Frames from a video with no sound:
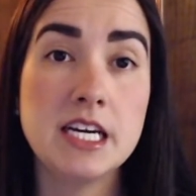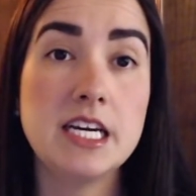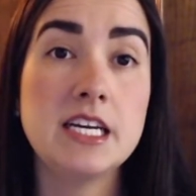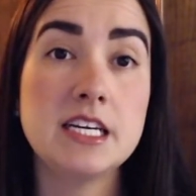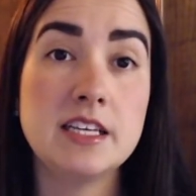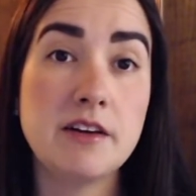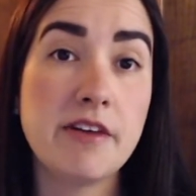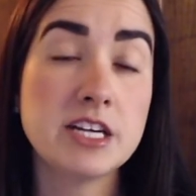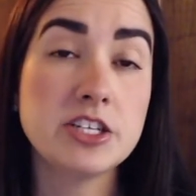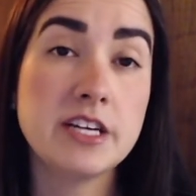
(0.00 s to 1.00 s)
in a
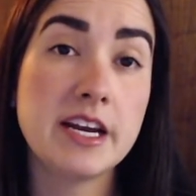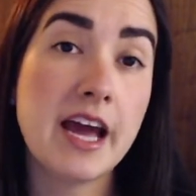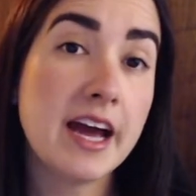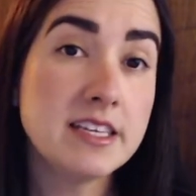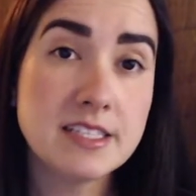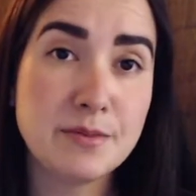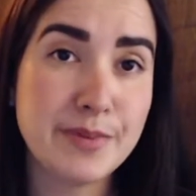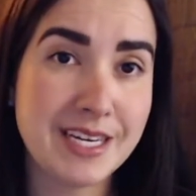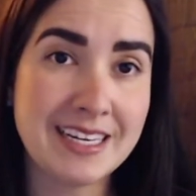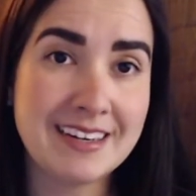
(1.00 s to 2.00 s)
direction that hasn't
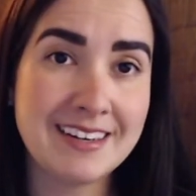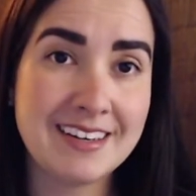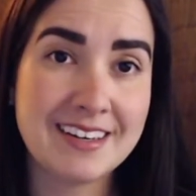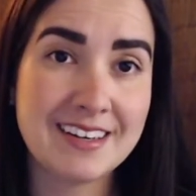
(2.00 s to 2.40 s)
been